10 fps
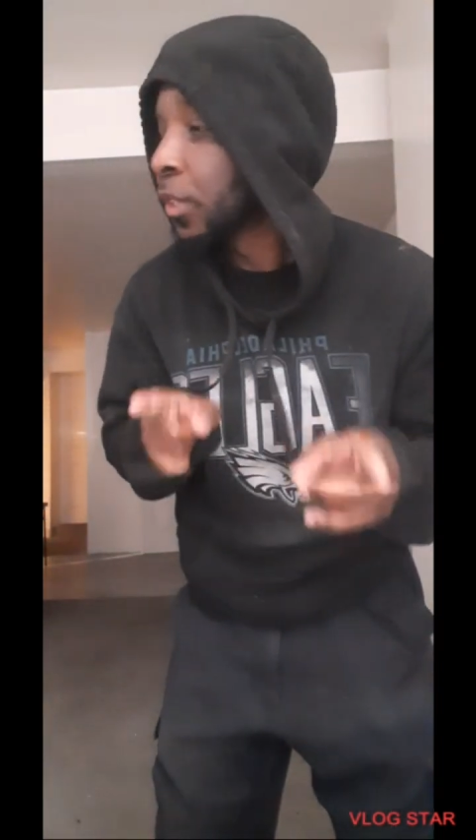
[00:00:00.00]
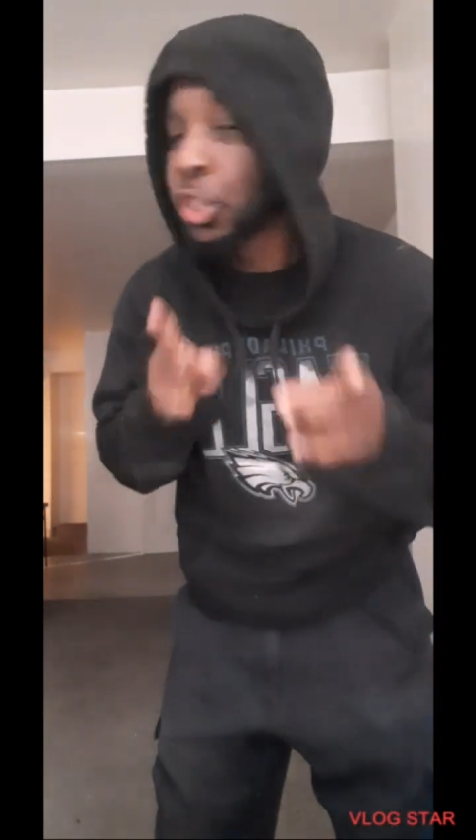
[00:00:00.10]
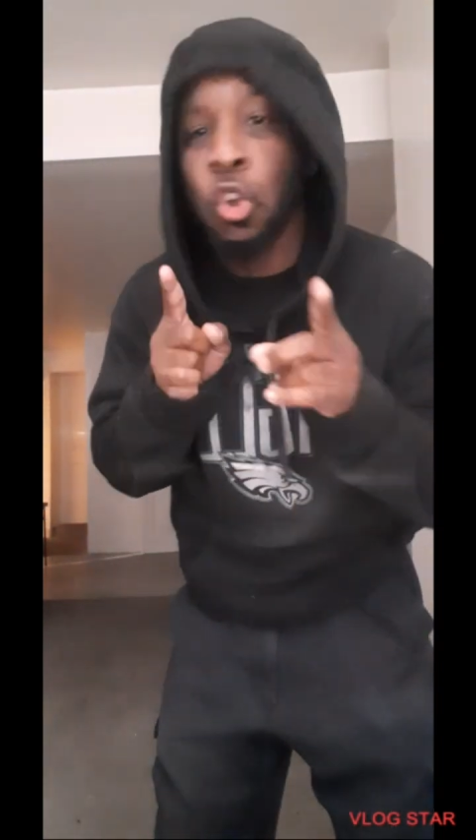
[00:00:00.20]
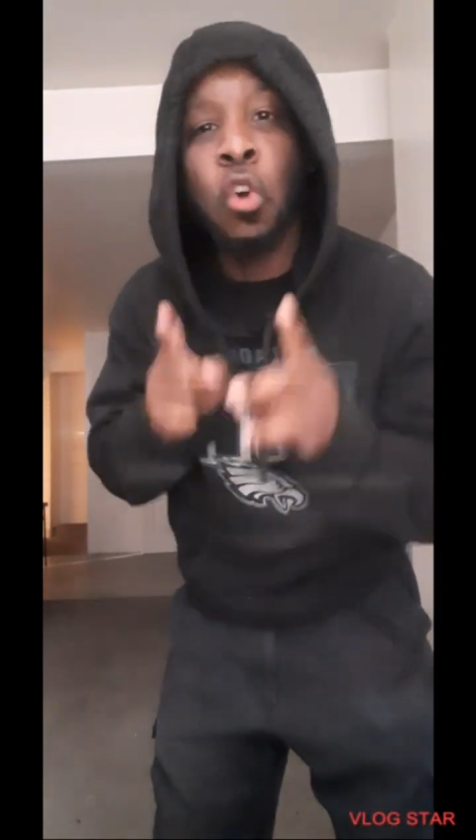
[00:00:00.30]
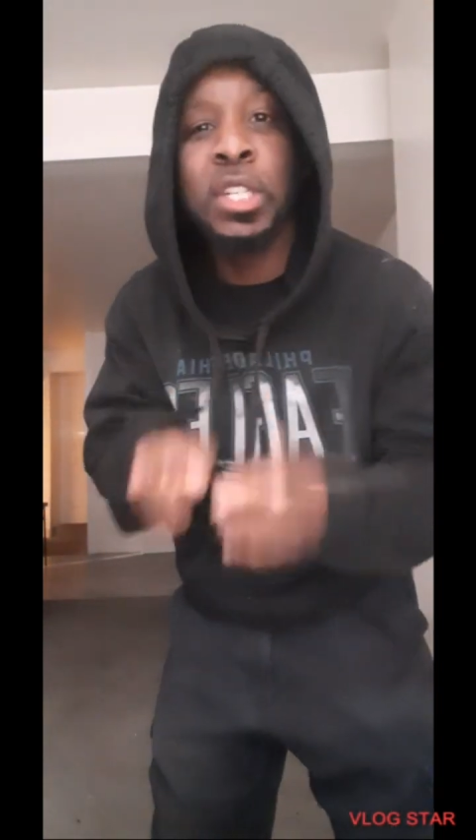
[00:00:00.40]

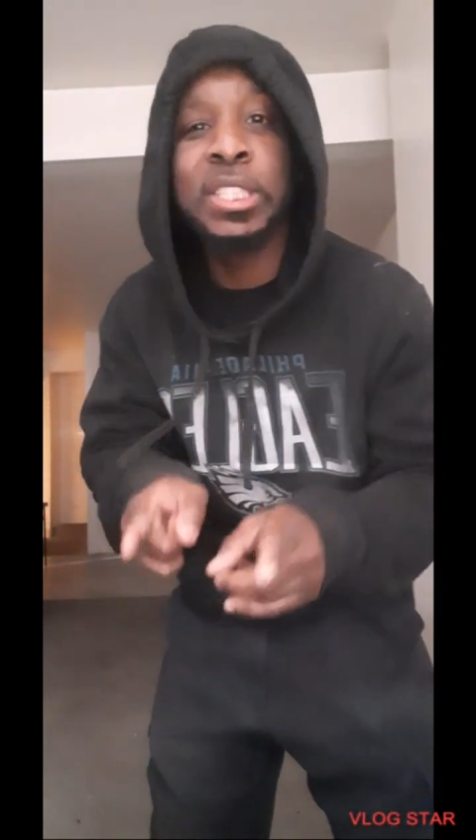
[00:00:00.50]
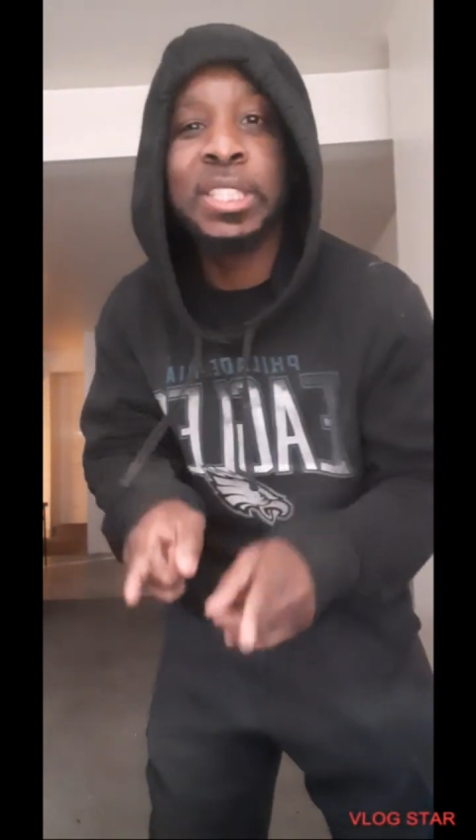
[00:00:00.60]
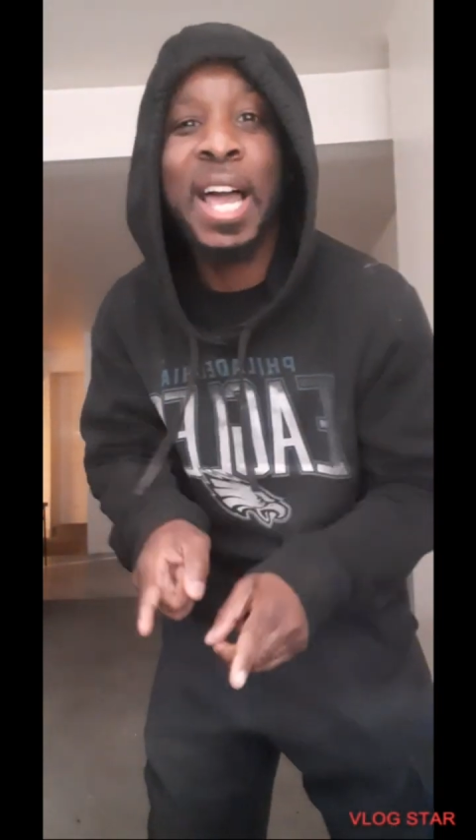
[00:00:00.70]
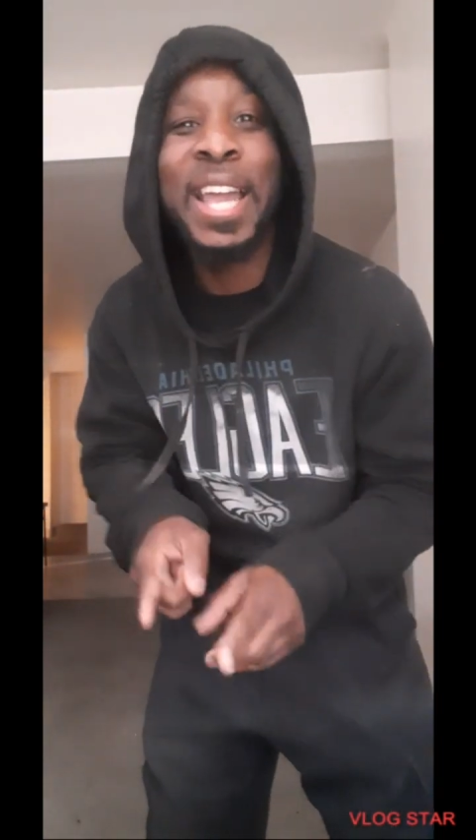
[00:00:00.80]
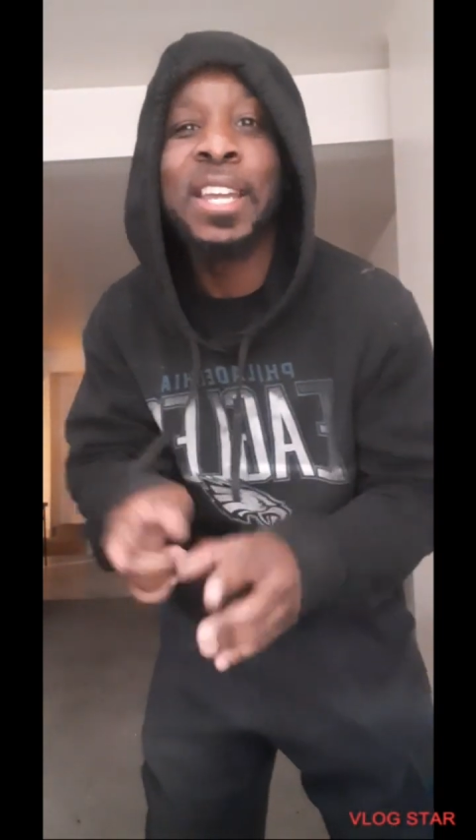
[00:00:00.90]
Sean, on the
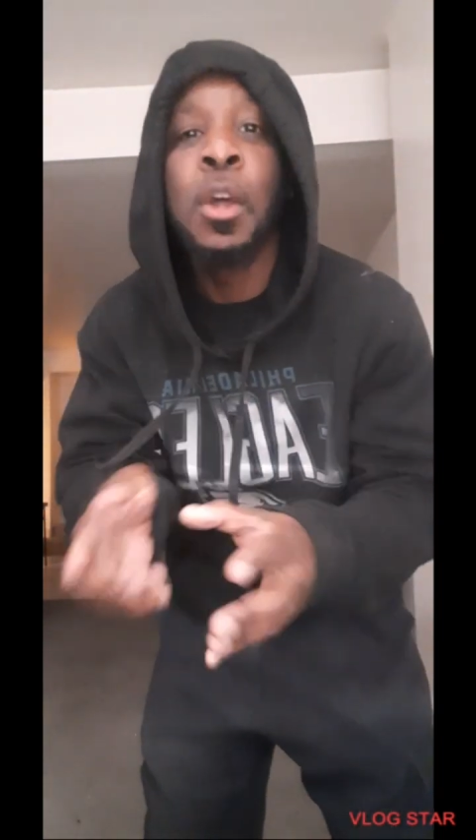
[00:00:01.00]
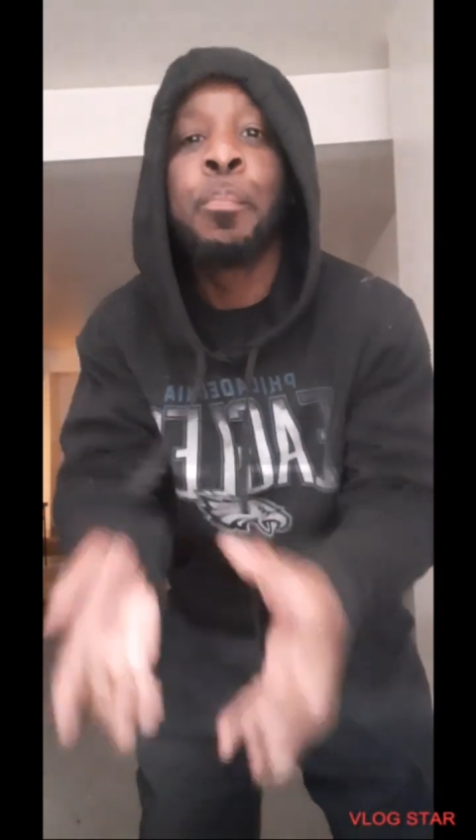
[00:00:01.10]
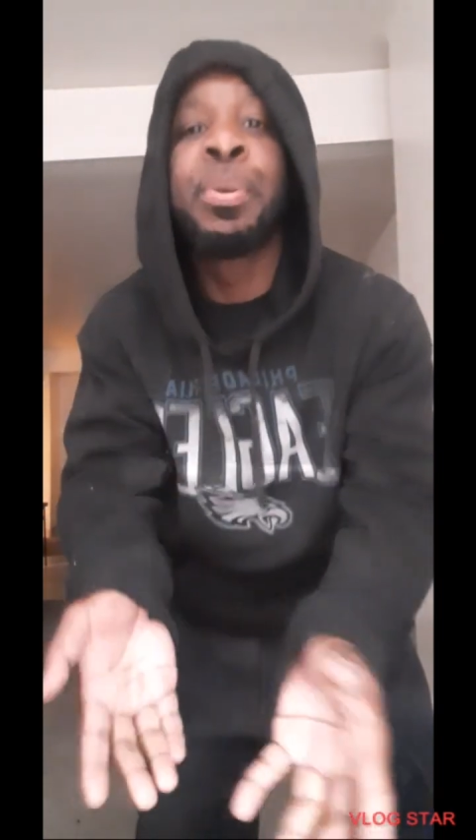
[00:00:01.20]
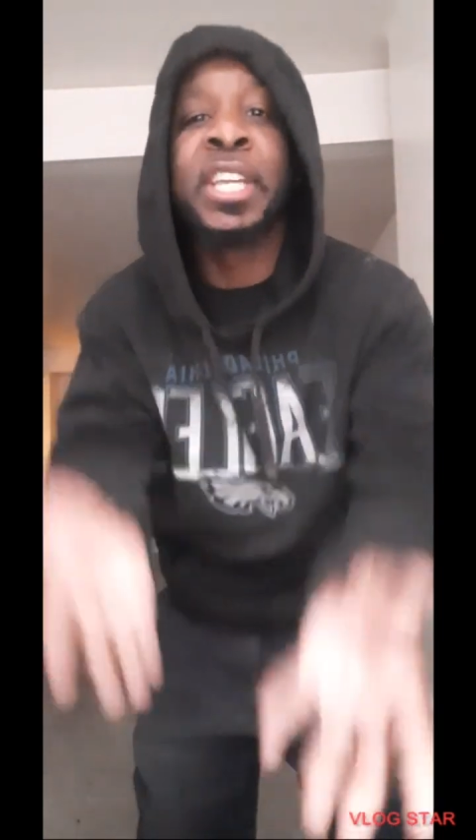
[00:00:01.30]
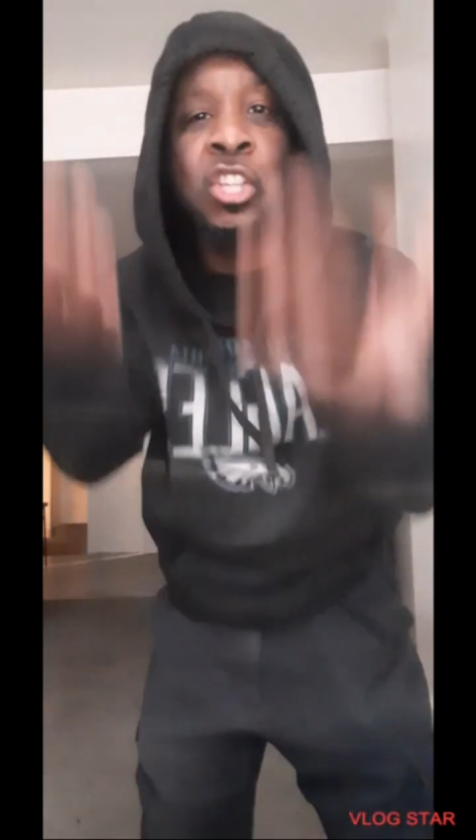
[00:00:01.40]
side.
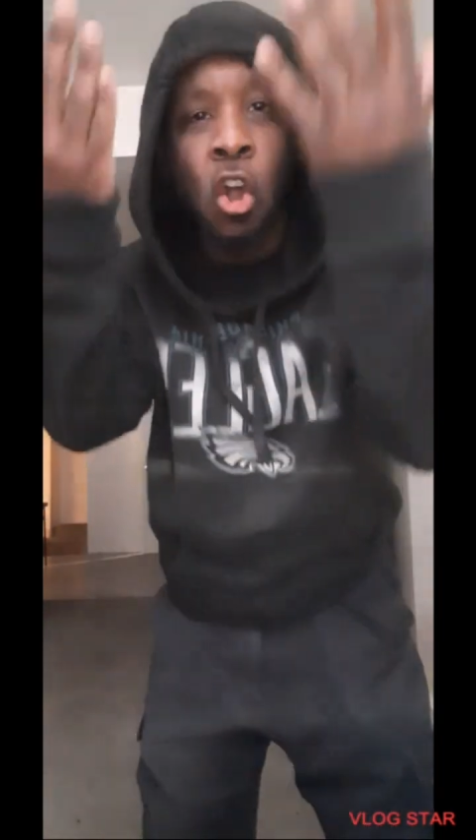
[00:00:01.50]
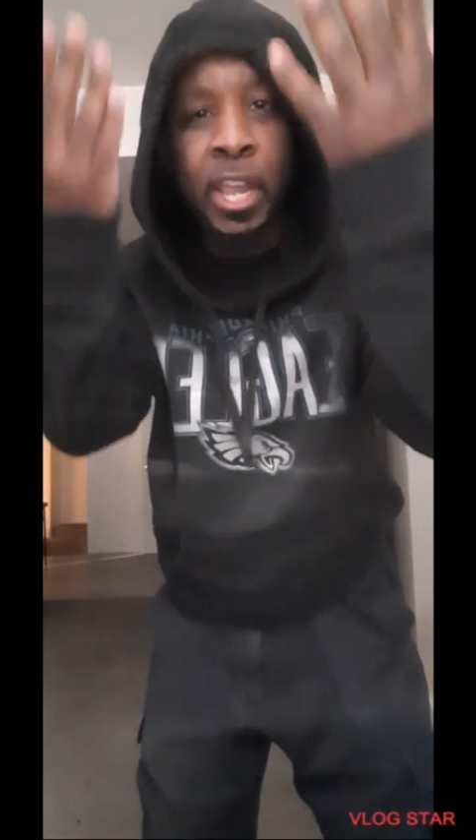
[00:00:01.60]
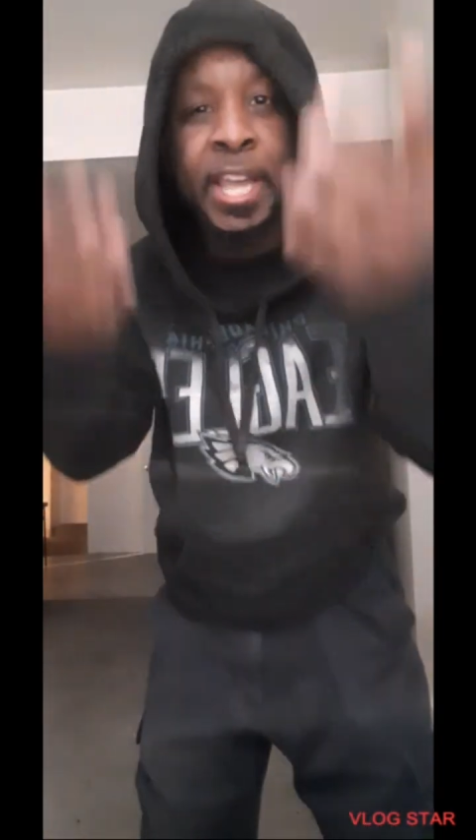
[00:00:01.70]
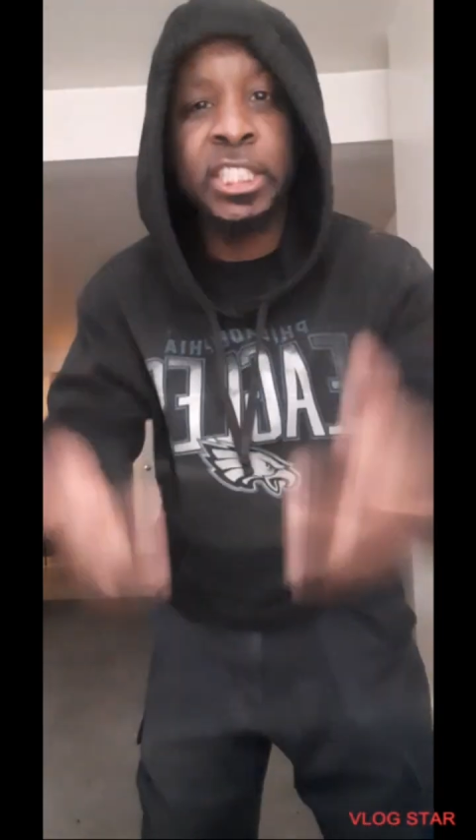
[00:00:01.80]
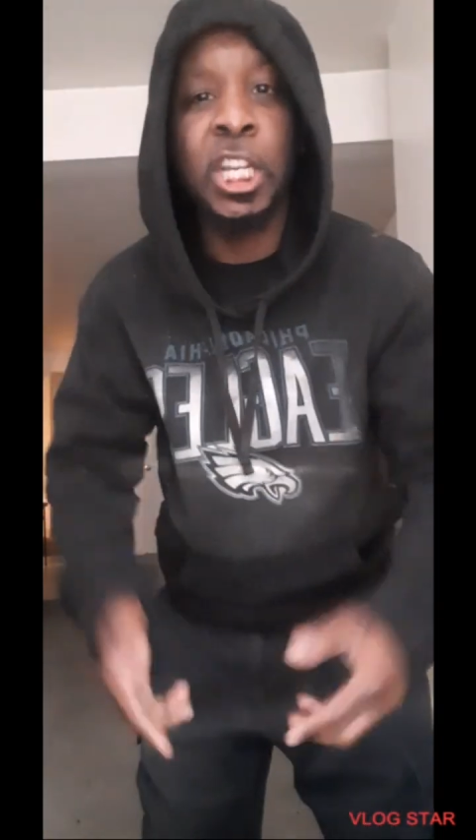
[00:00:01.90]
Pick your
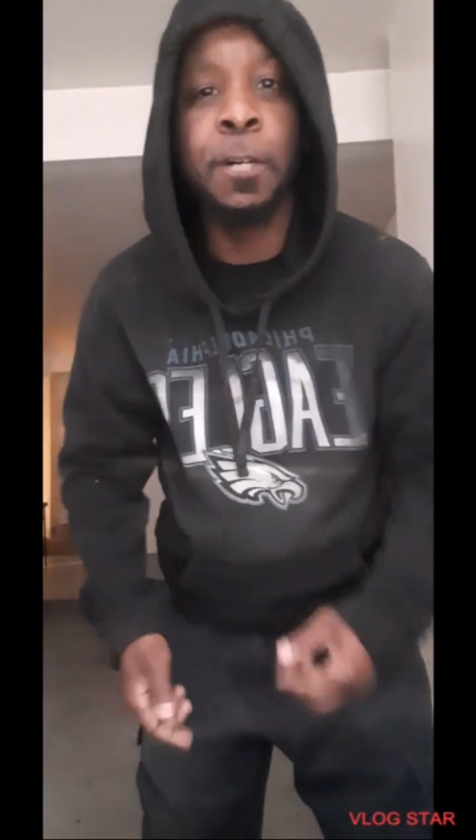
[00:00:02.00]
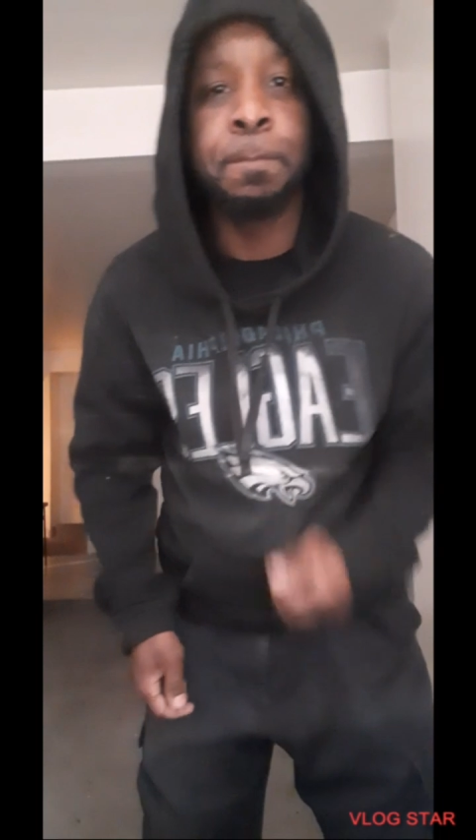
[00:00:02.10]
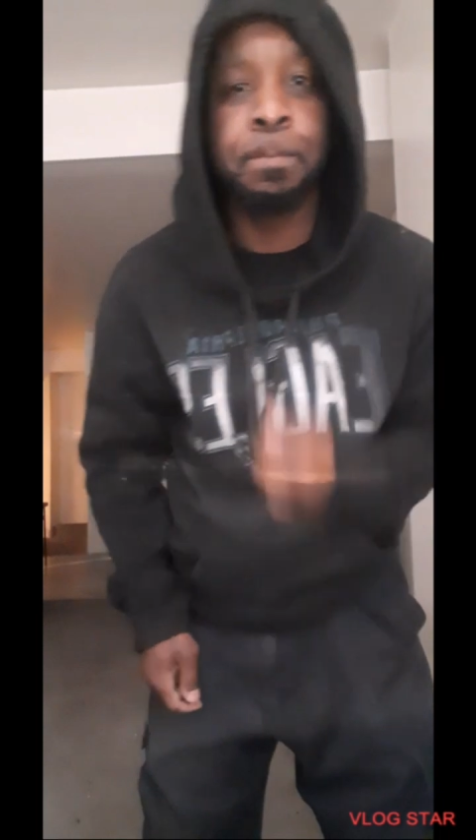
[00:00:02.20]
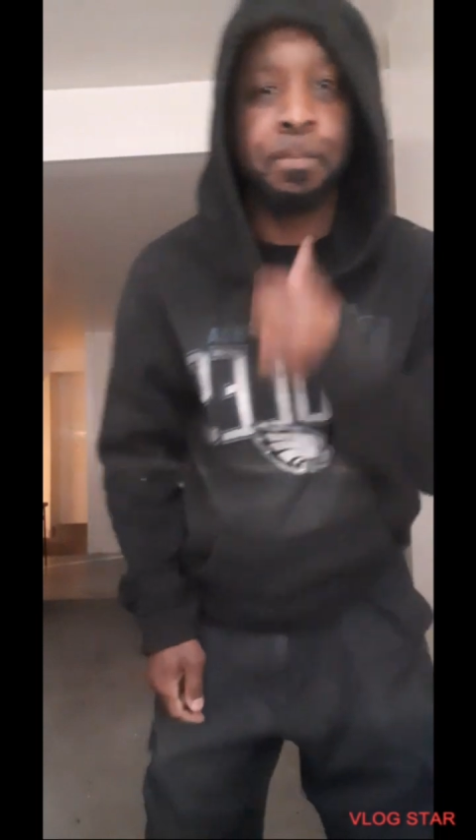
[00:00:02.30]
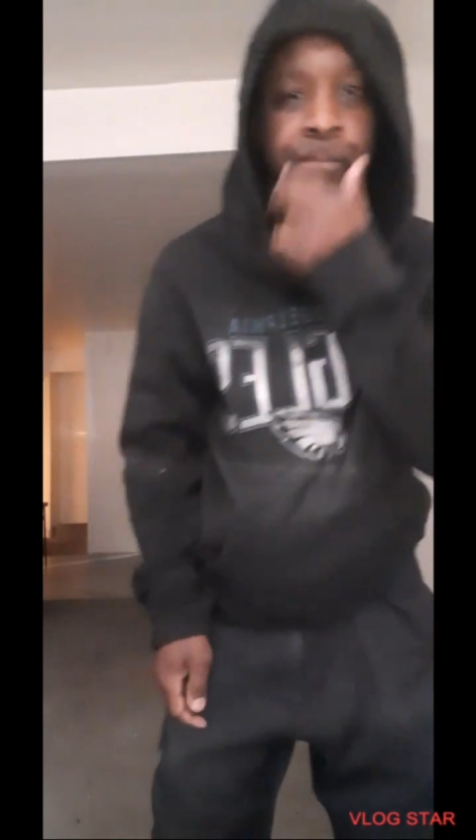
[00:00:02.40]
heads
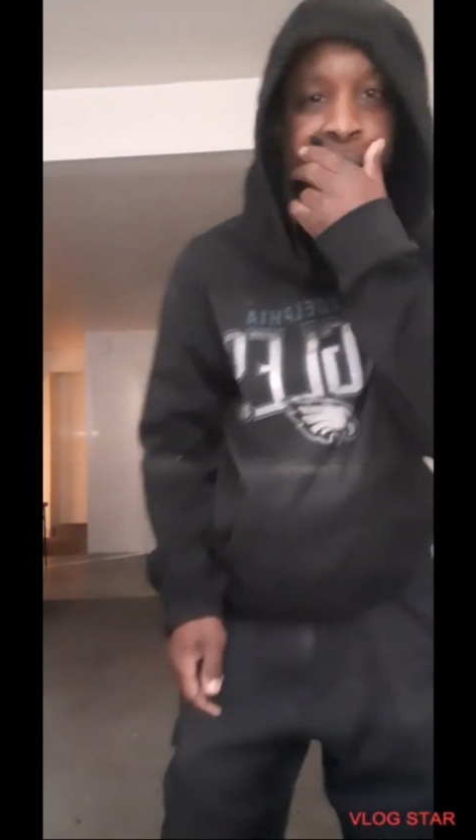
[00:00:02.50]
up.